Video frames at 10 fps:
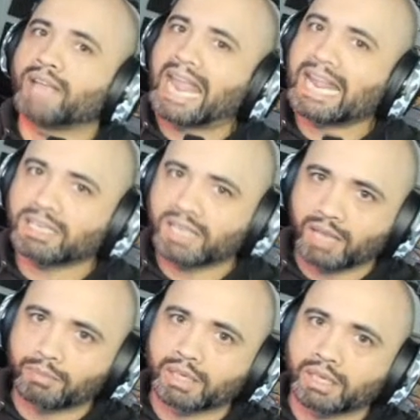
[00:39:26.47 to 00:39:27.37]
and
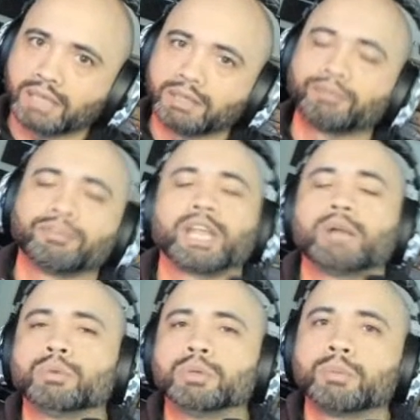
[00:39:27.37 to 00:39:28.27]
gaming. And never forget,
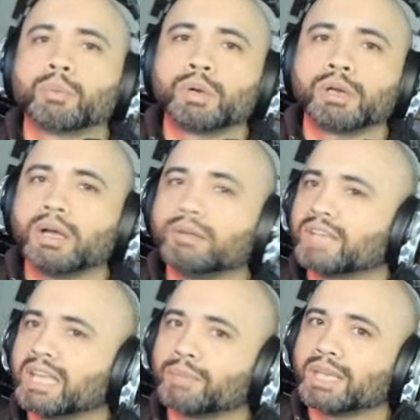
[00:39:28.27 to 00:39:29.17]
rule number 1 of
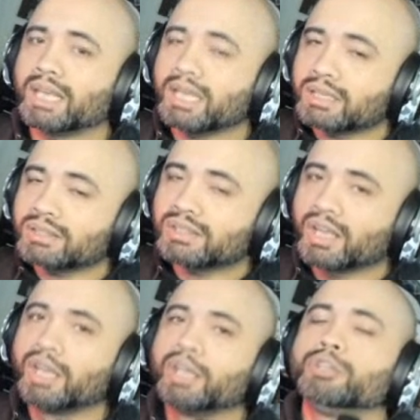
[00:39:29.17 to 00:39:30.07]
gaming is
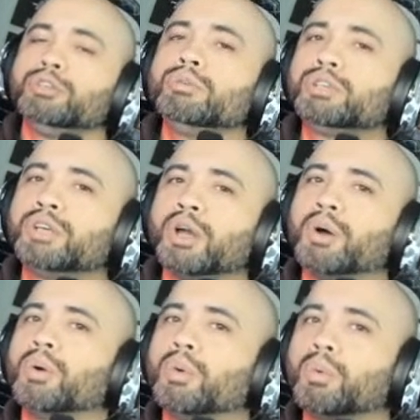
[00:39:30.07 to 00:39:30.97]
you
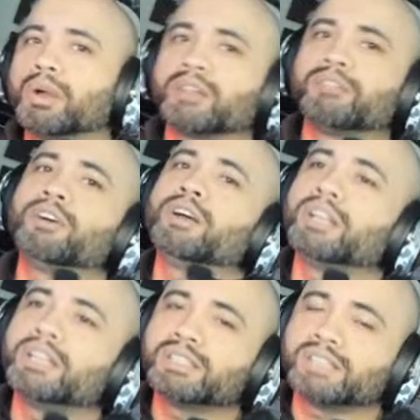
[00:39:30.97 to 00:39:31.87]
go where the fun is.